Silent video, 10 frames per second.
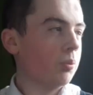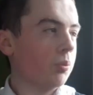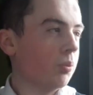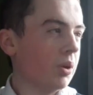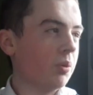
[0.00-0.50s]

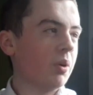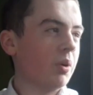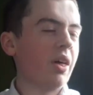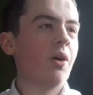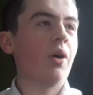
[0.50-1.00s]

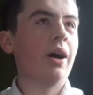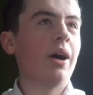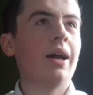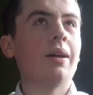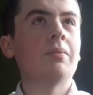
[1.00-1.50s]

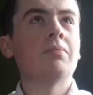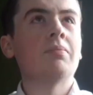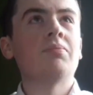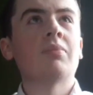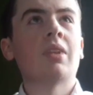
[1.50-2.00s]
without
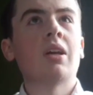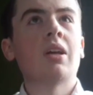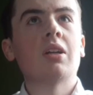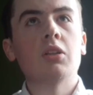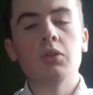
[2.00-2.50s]

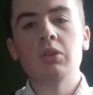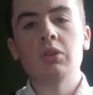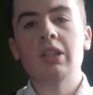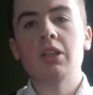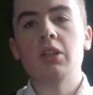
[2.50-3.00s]

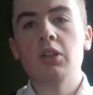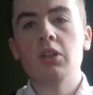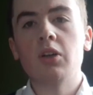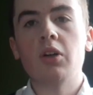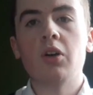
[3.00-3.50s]
losing
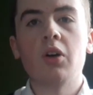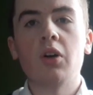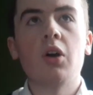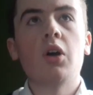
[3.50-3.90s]
your